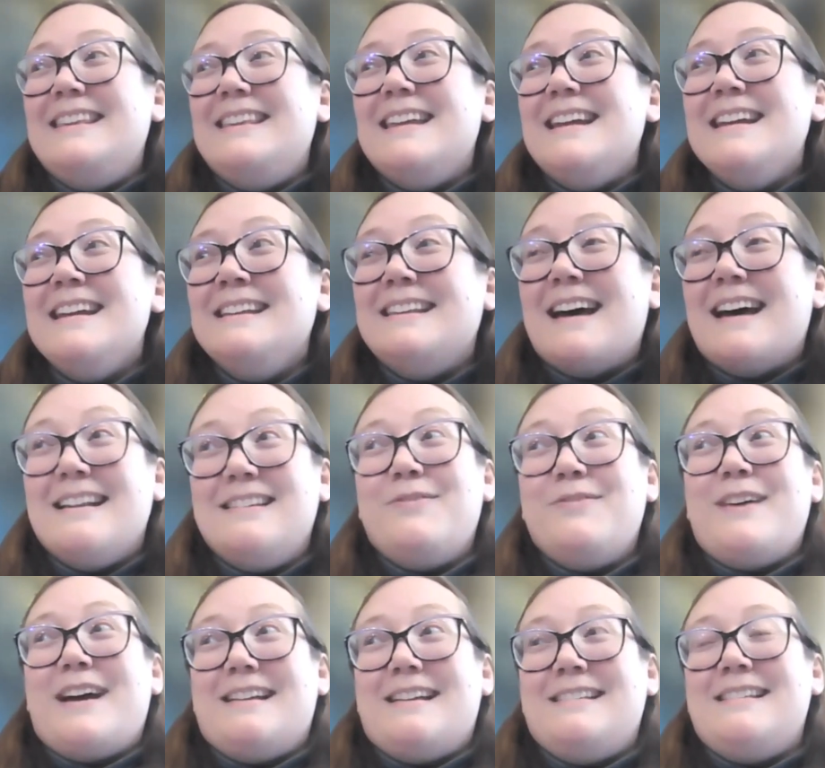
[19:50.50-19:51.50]
think that's
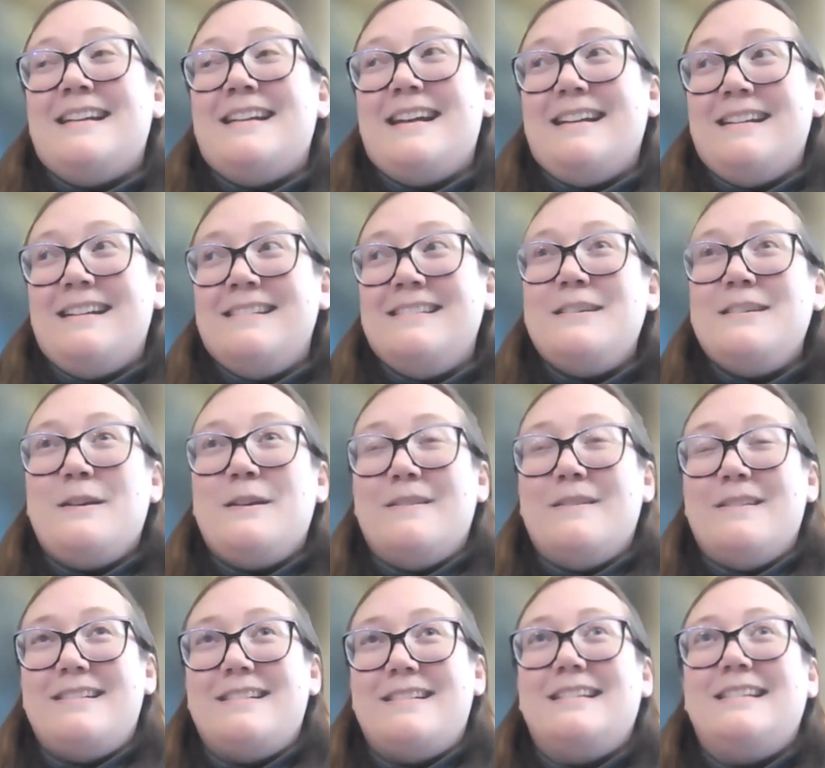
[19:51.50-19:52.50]
fascinating
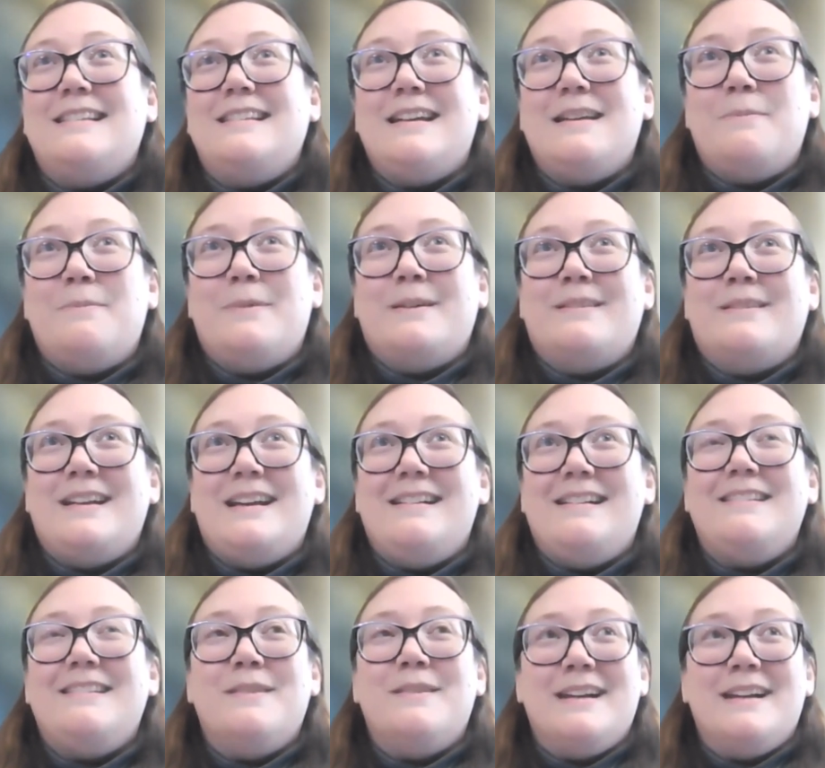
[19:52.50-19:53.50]
too, is just the
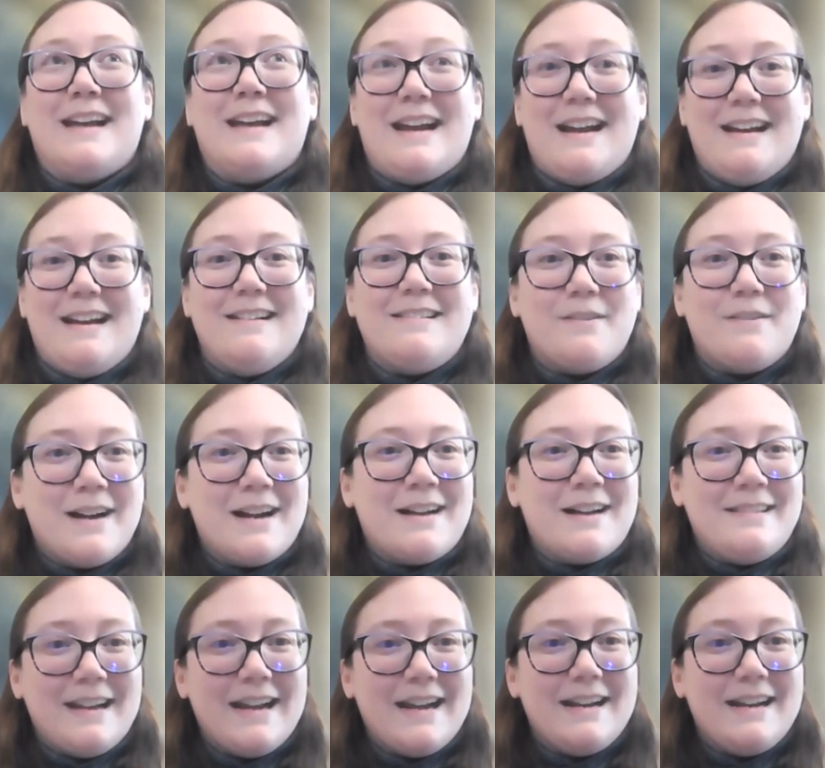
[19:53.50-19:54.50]
ability to engage
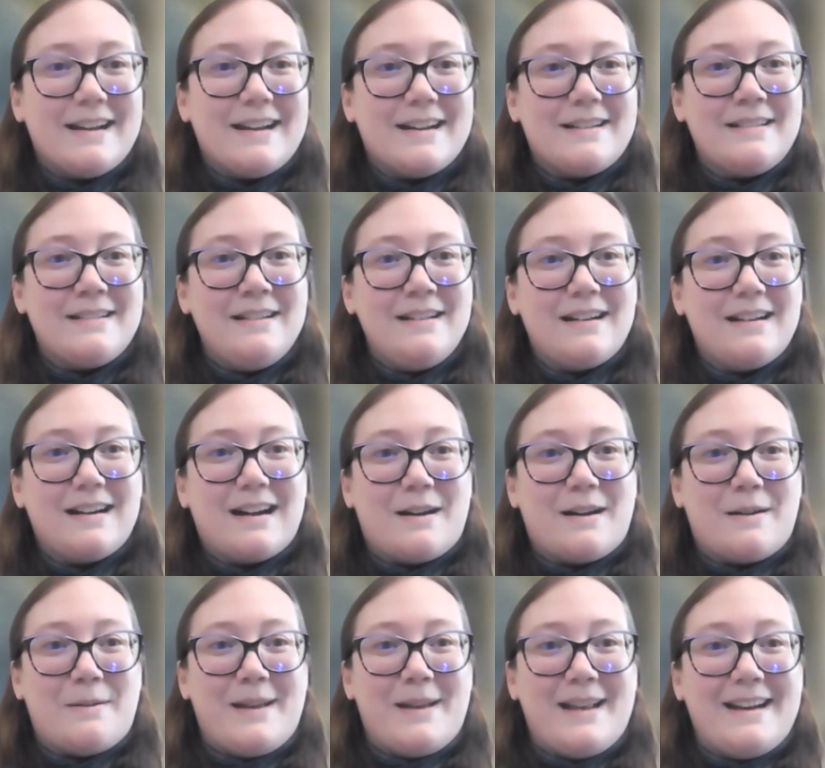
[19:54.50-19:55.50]
around data
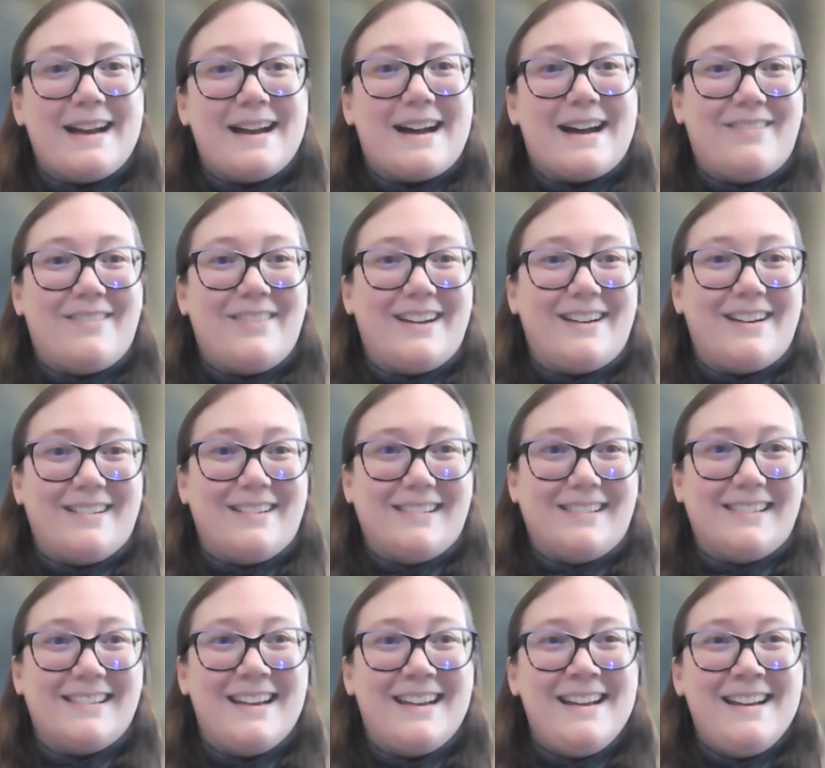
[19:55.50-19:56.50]
and have
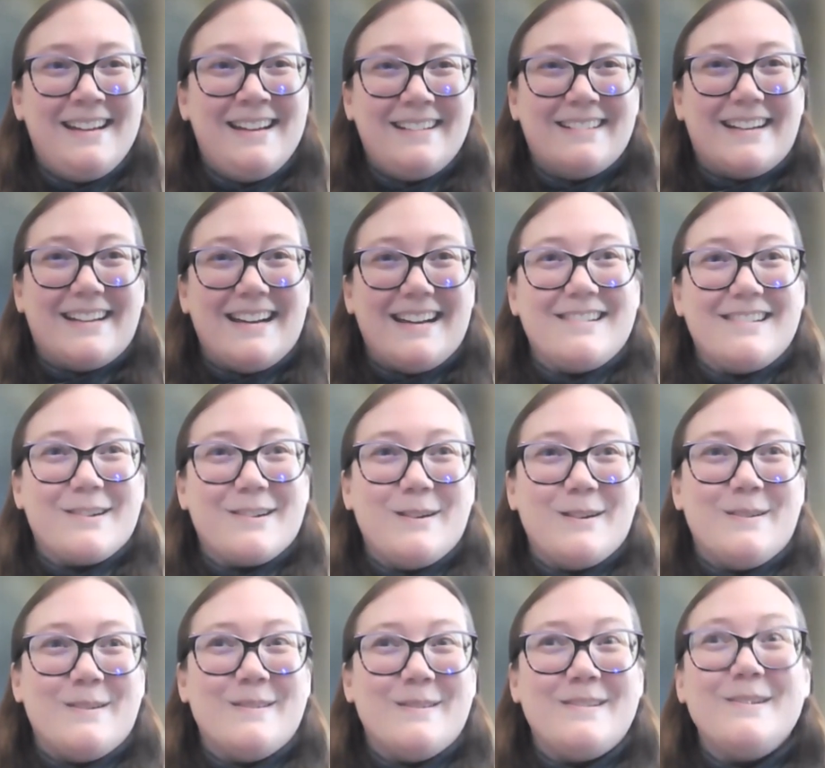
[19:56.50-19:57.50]
those
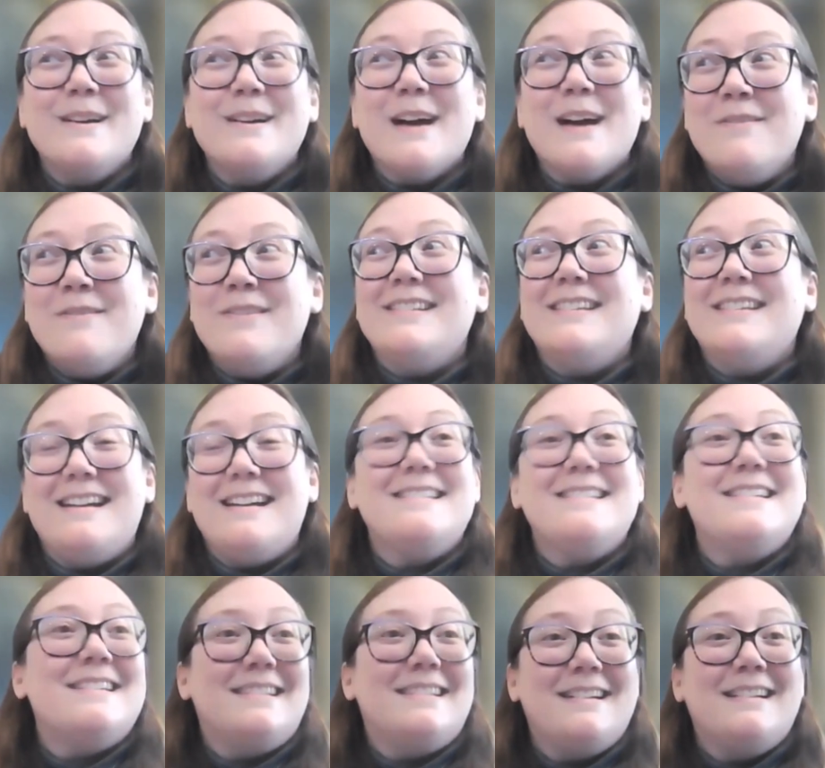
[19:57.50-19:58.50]
true
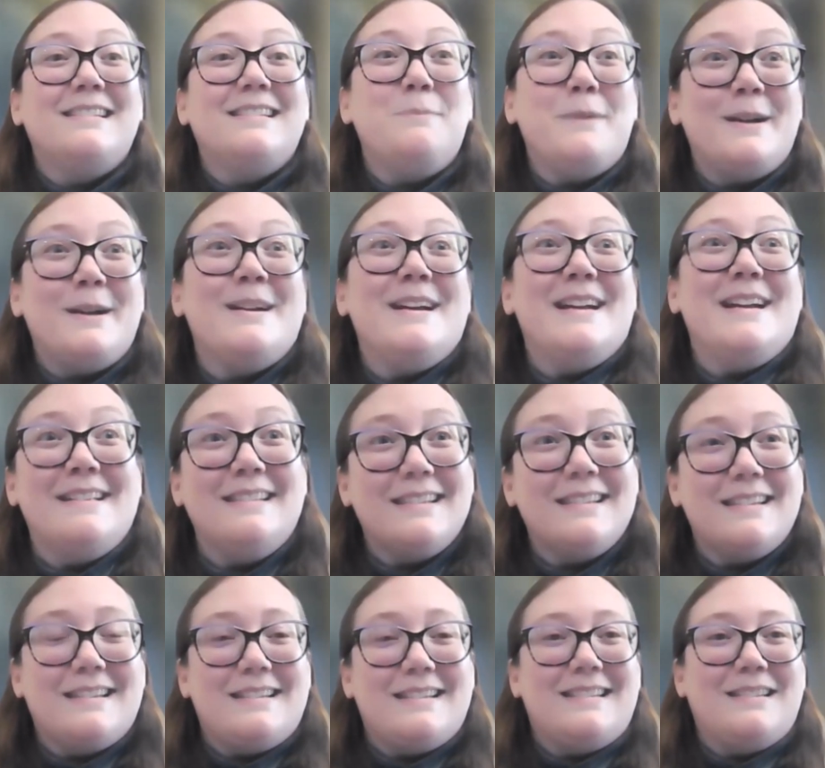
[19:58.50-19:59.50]
conversations and
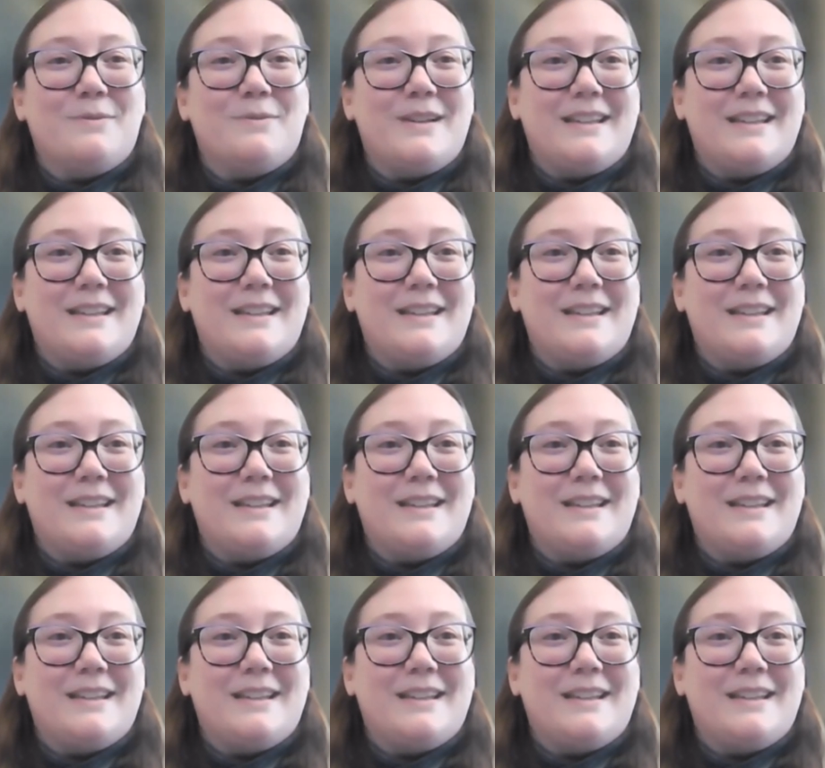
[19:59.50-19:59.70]
experiences